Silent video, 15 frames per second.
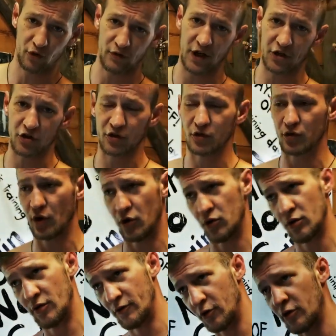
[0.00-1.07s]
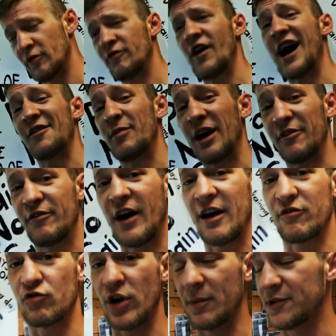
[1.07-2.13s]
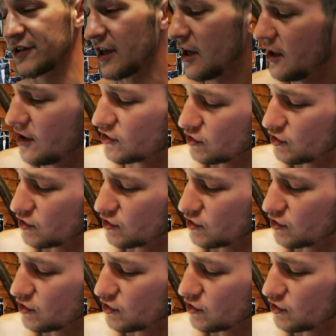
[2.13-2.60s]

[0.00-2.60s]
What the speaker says: progression to go for 5x5 reps.